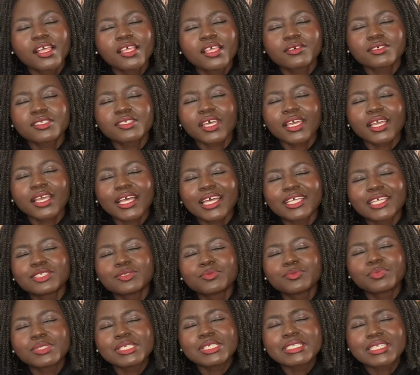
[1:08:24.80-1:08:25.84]
He was like, can you
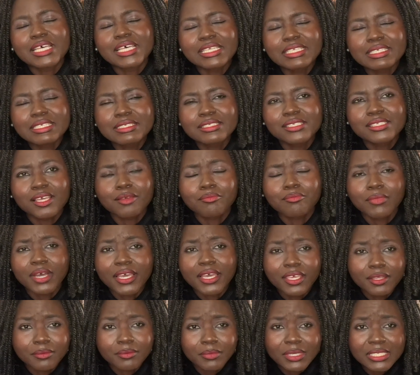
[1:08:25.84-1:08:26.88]
please at least take
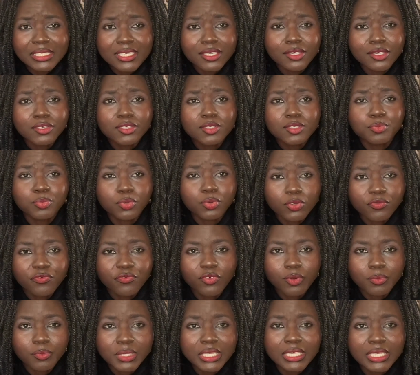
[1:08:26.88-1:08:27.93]
my Mateo's boat
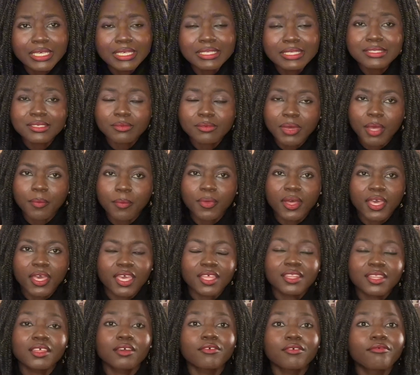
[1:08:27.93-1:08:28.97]
for me? It's in my pocket.
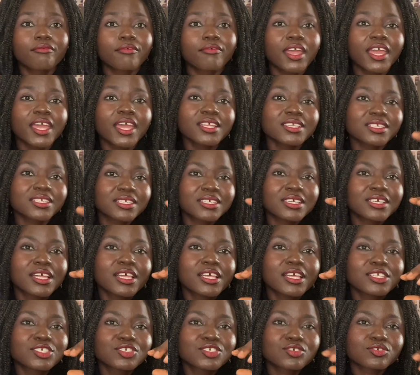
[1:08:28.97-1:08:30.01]
The red
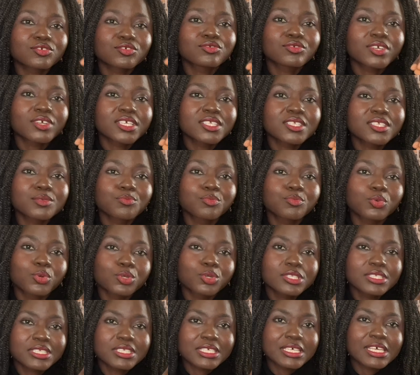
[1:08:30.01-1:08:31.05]
children's
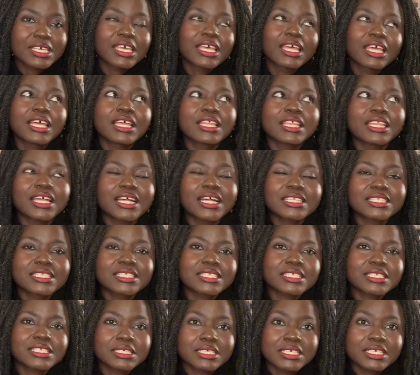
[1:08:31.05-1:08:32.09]
boat that
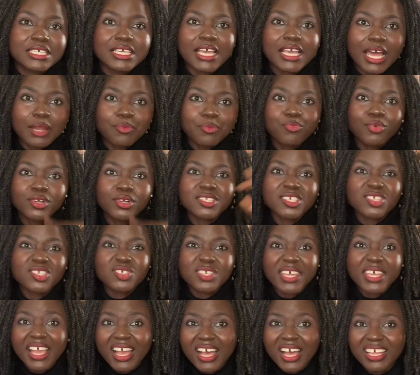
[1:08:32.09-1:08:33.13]
he had brought into
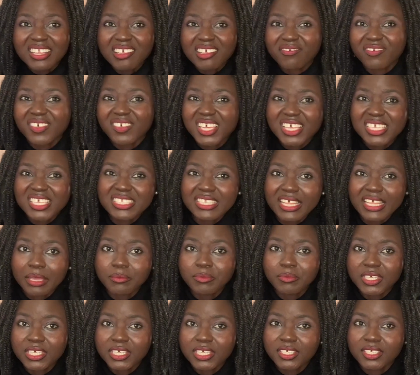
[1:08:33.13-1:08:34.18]
the car the first time
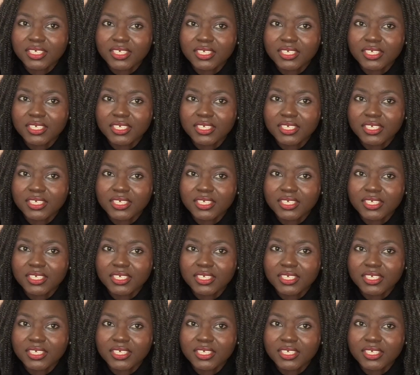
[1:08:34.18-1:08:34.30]
he